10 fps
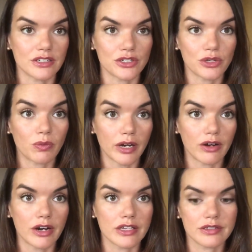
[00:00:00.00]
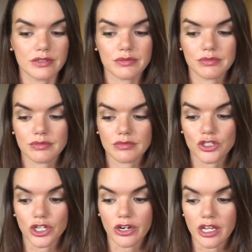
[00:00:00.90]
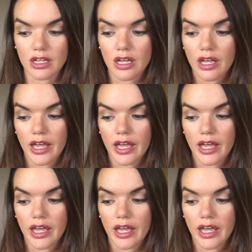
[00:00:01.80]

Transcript: It's just a rigorous journey.